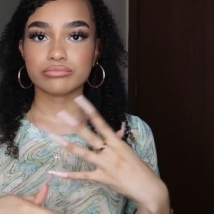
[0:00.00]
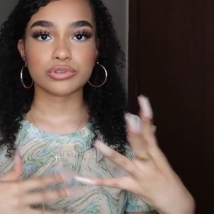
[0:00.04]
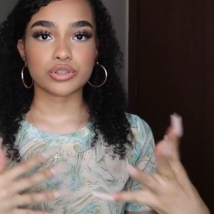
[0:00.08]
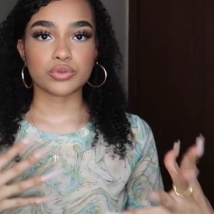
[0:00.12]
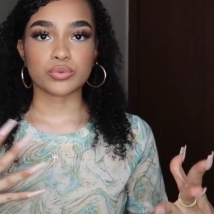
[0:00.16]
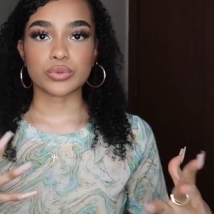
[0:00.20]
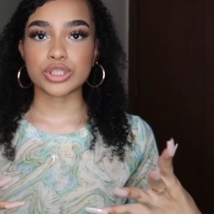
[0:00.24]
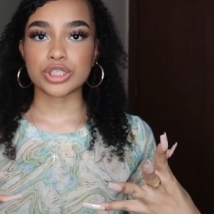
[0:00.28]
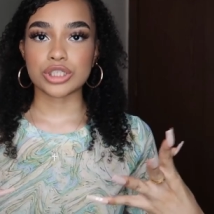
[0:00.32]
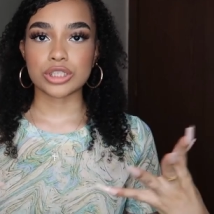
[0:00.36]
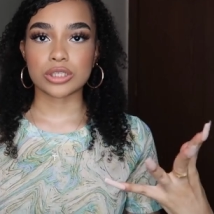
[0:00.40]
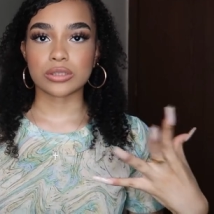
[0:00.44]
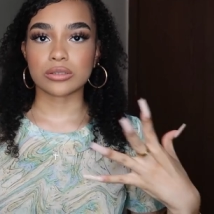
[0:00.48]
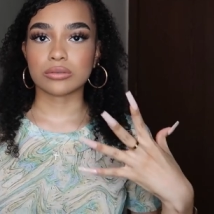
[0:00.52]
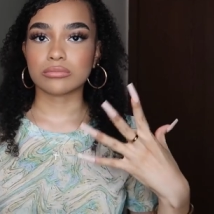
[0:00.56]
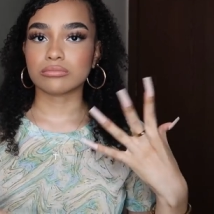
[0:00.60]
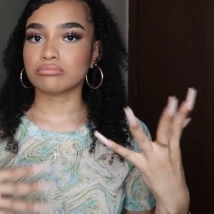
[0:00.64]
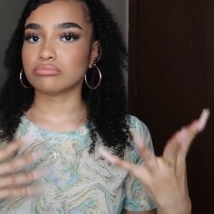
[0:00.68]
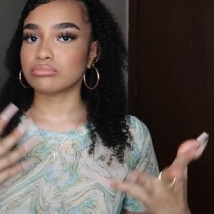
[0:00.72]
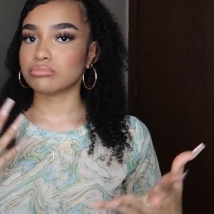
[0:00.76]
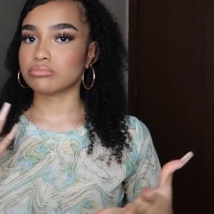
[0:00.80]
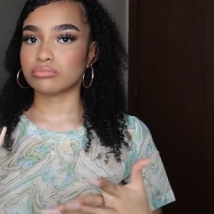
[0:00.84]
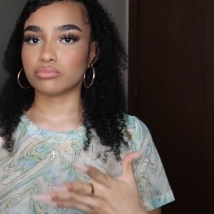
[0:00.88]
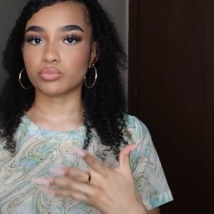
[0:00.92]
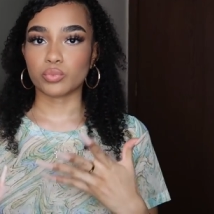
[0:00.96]

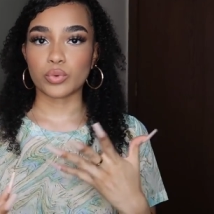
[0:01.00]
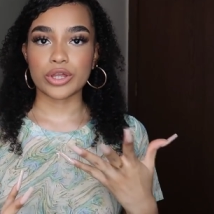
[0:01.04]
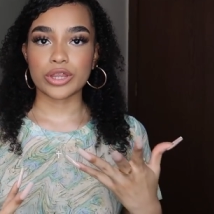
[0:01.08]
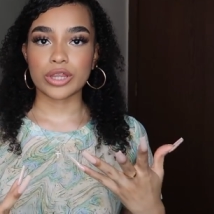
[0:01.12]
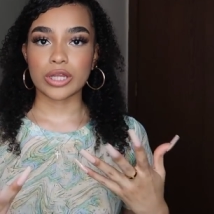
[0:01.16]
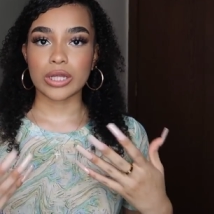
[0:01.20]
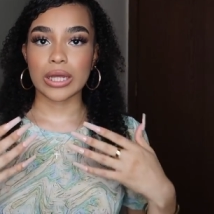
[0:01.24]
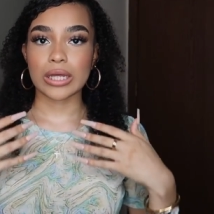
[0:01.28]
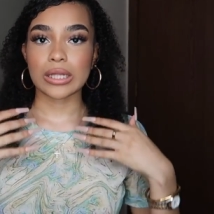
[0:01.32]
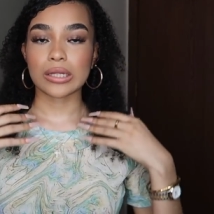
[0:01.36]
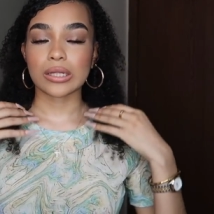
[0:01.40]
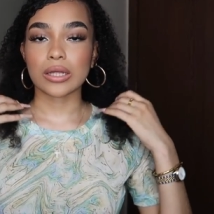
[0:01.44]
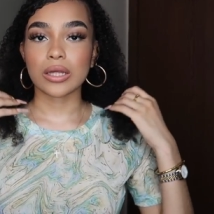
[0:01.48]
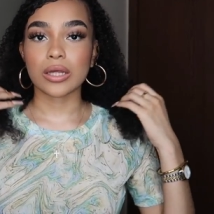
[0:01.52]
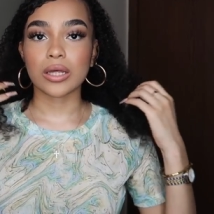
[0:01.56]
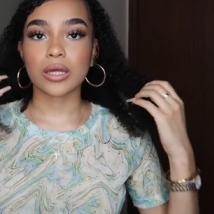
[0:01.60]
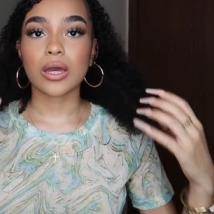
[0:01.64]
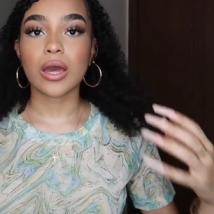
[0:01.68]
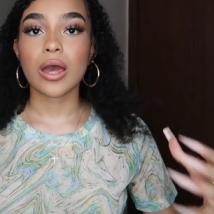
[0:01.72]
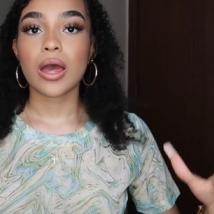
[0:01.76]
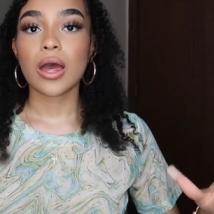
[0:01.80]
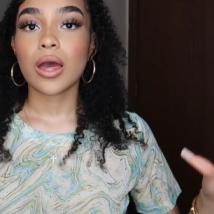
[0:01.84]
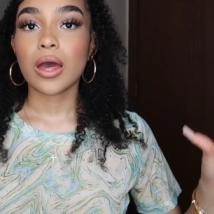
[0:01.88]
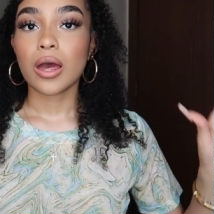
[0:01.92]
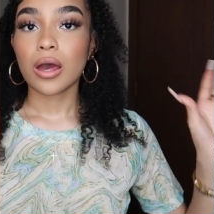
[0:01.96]
switching with lately
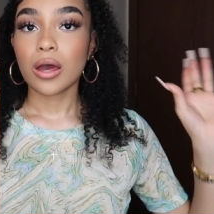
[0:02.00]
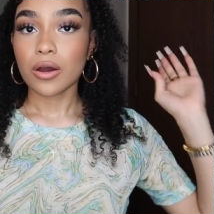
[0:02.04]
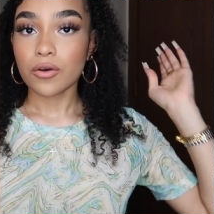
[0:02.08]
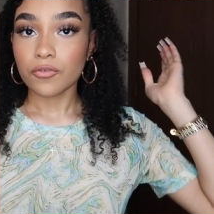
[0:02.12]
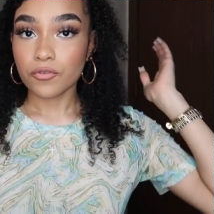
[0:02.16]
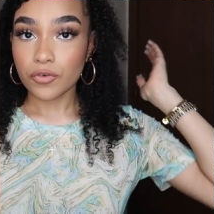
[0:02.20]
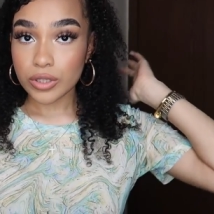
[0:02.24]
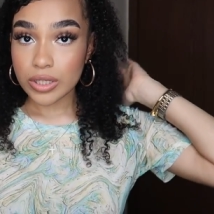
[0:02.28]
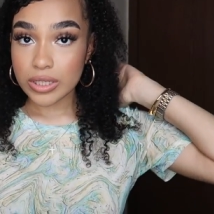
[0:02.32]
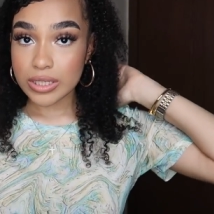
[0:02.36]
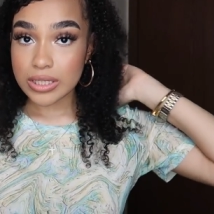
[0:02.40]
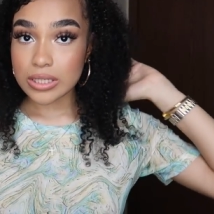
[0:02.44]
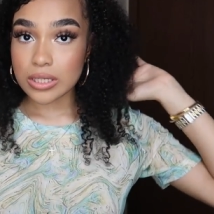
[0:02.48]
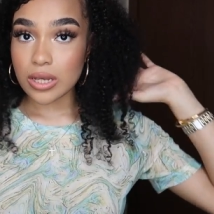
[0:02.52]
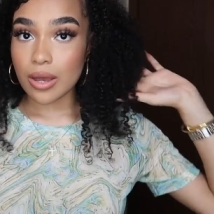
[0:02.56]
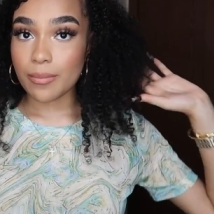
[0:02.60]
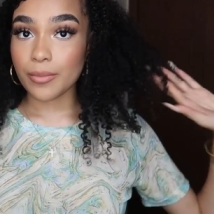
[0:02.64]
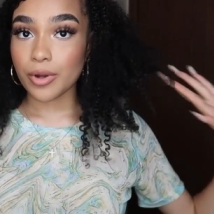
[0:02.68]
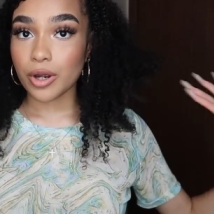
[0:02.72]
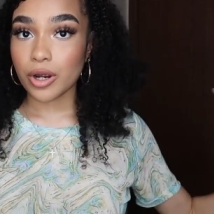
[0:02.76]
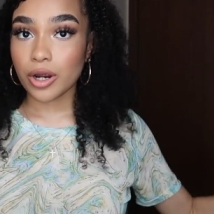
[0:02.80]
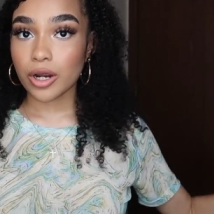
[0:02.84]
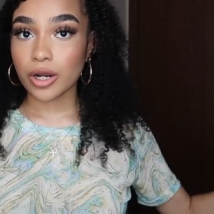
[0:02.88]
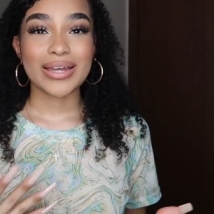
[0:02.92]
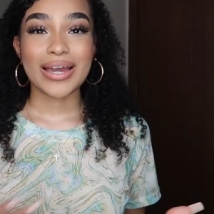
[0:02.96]
for the summer